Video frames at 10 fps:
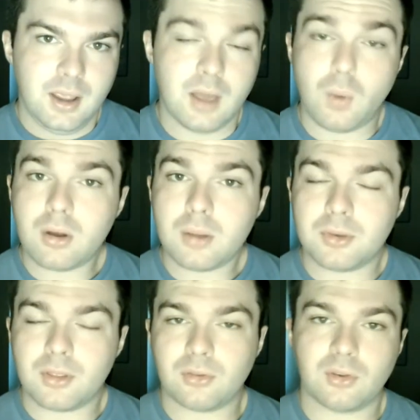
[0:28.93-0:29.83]
And welcome
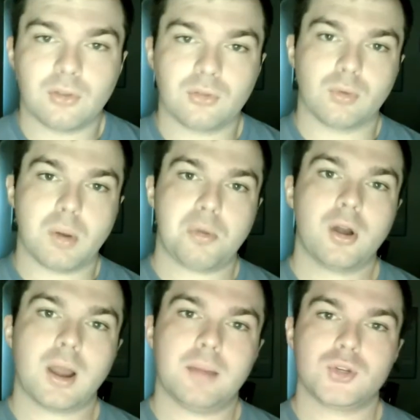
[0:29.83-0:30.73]
to the Citizen
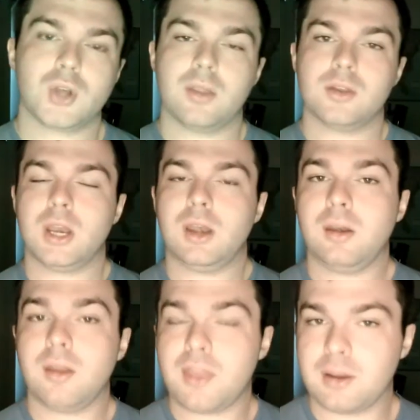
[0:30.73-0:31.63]
Report. I'm Jonathan
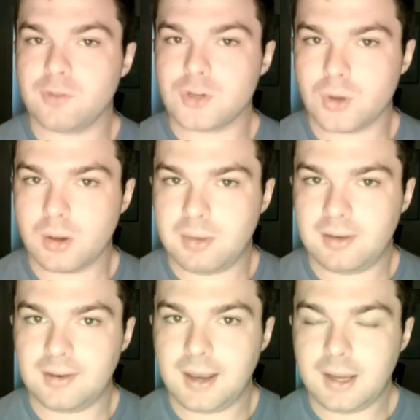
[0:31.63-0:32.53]
Shannon, and thank you for joining me
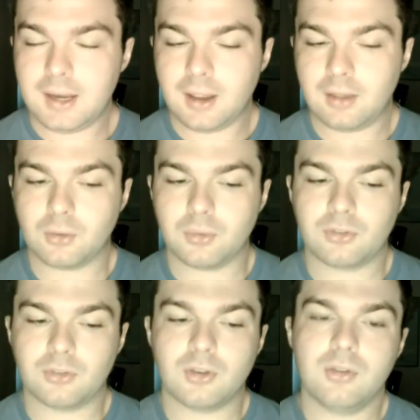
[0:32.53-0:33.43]
today. As
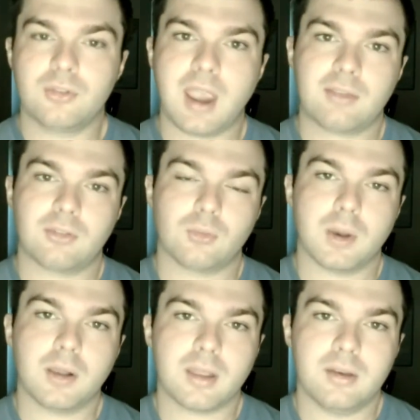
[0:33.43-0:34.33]
always, this newscast is
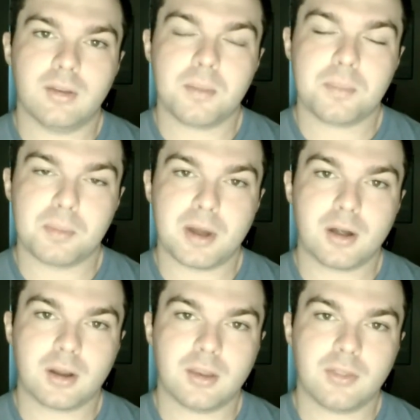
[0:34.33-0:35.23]
real, in-depth,
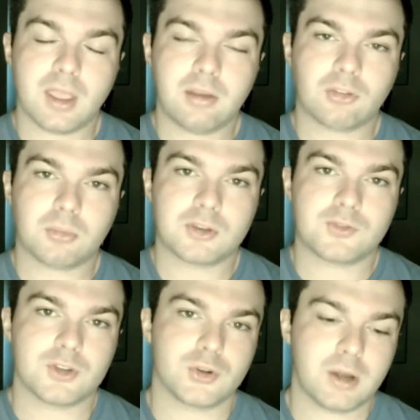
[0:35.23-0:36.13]
American. Thank you so much
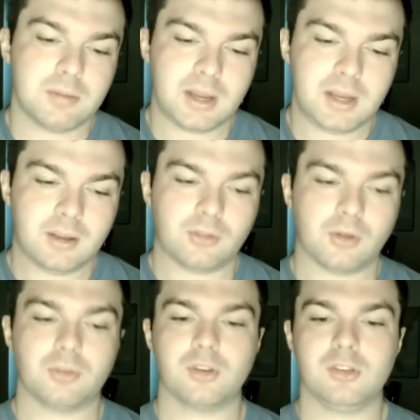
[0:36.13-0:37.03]
for joining me. It's
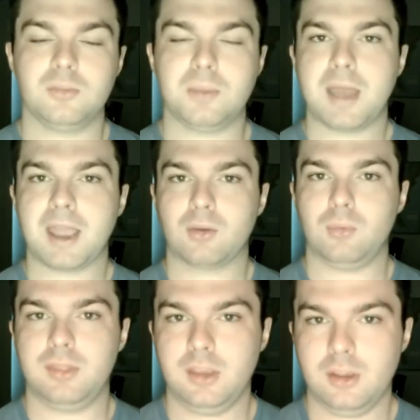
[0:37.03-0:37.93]
always good to be back
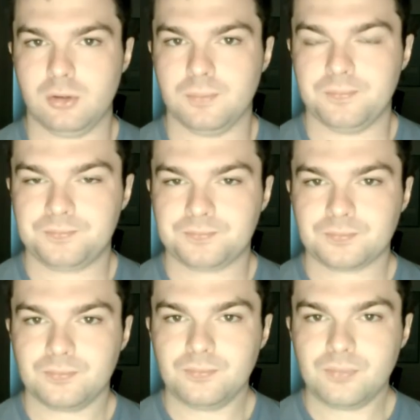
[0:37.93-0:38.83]
with you.
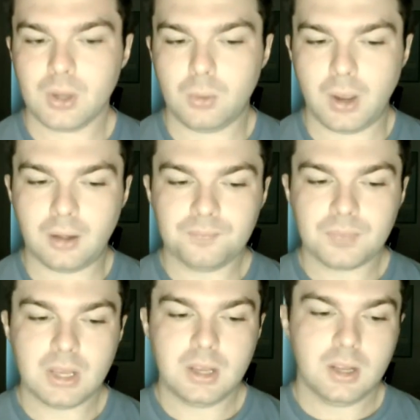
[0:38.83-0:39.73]
Well,
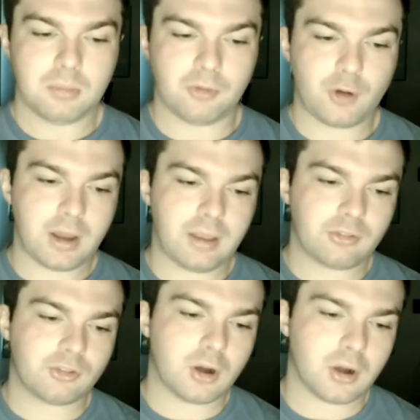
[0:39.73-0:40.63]
before I get
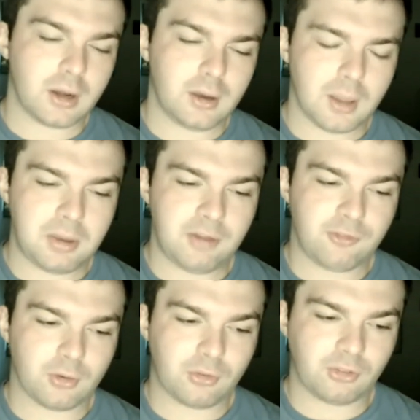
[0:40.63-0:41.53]
started, let me
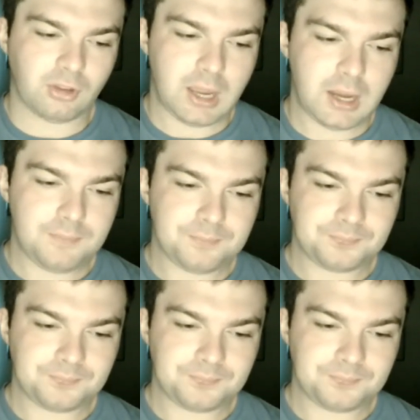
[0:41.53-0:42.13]
first say,